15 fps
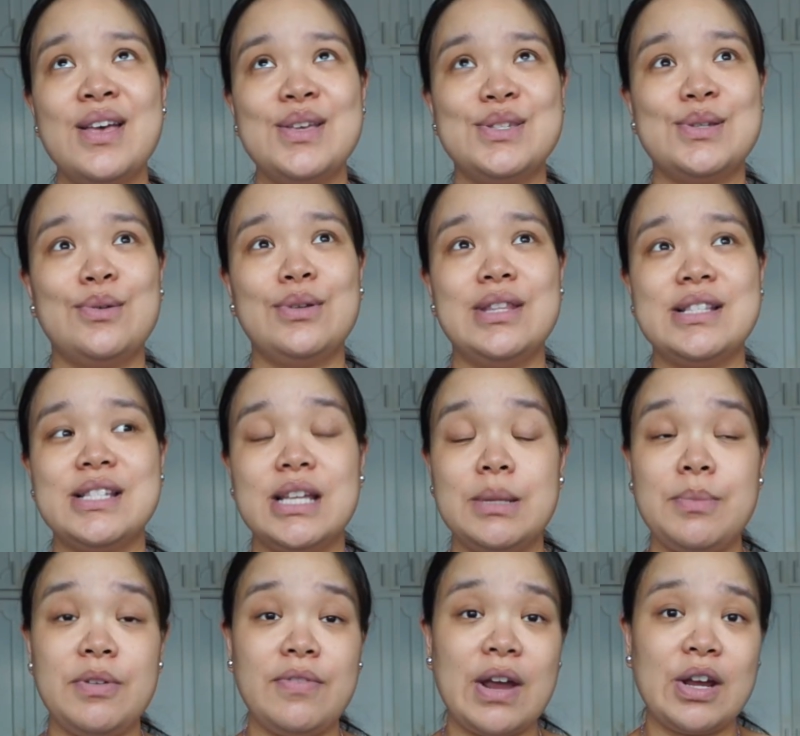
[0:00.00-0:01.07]
So that's gonna
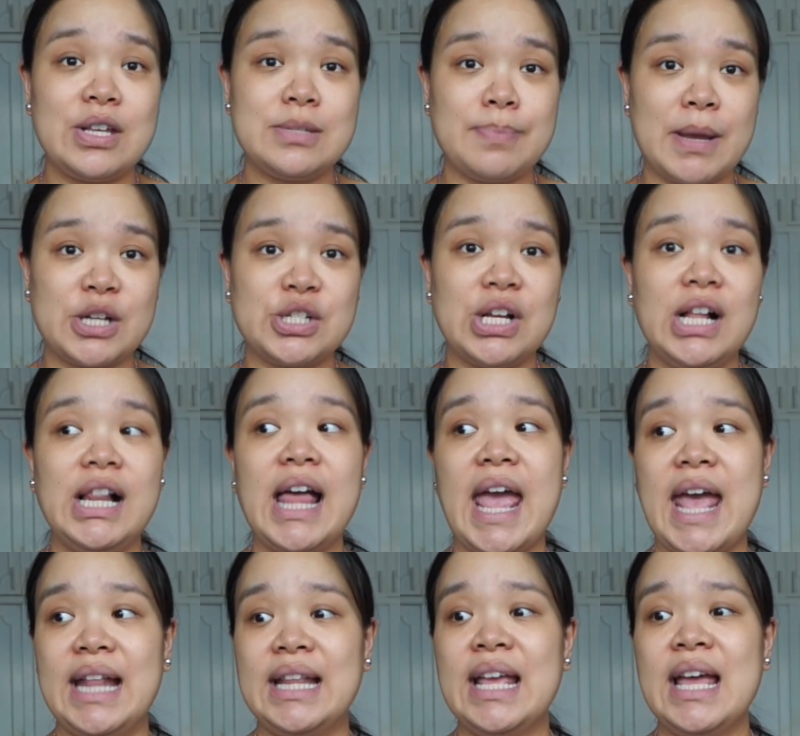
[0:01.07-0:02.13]
be very special,
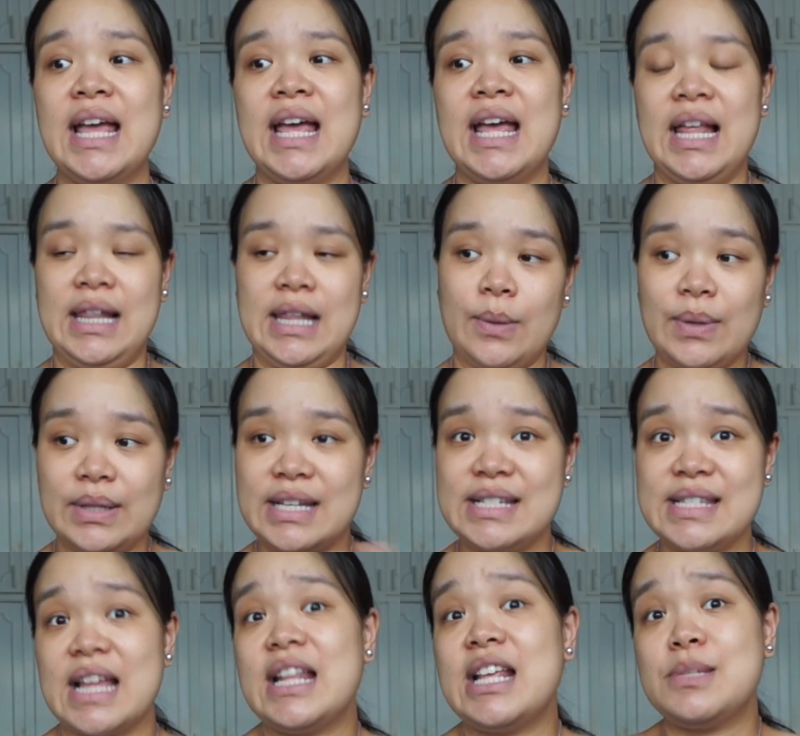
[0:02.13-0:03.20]
and like what I
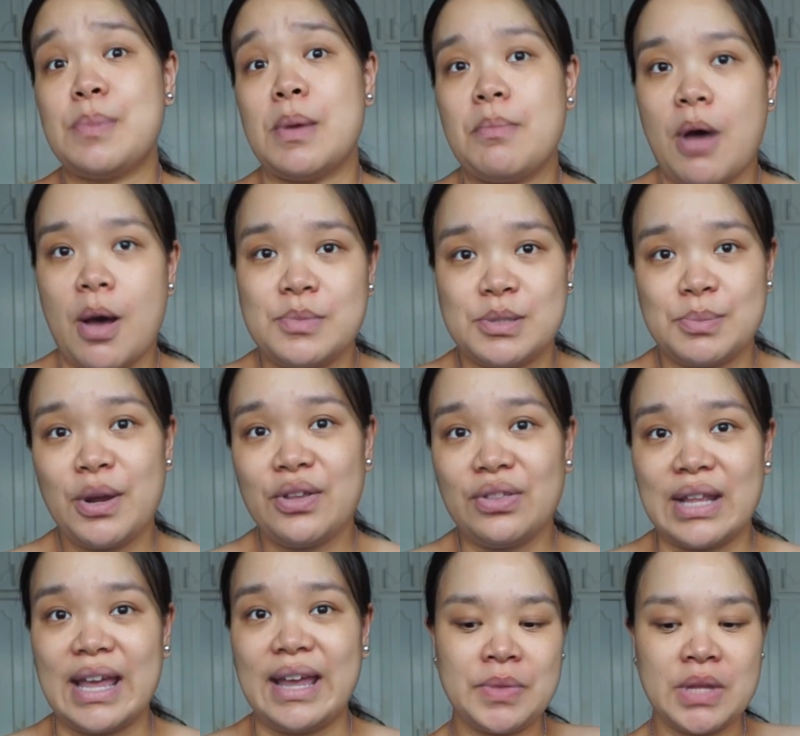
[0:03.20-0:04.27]
said, it's my mom's birthday.